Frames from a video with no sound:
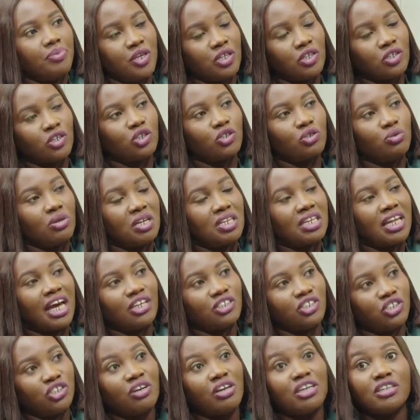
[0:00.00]
industry chain in
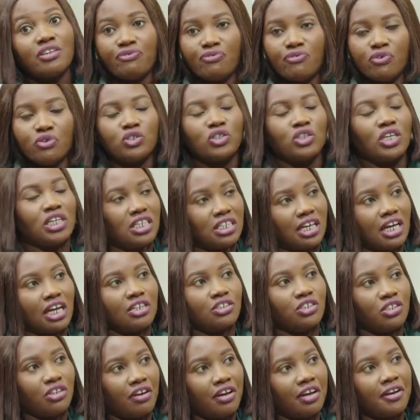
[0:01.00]
Nigeria, in the food chain in
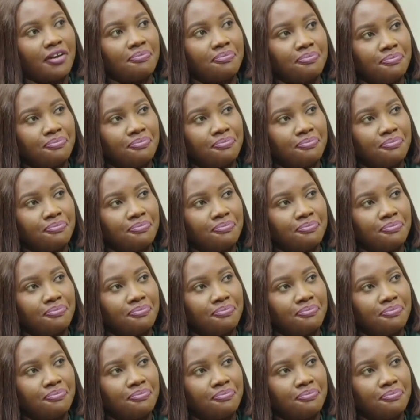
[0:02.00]
Nigeria?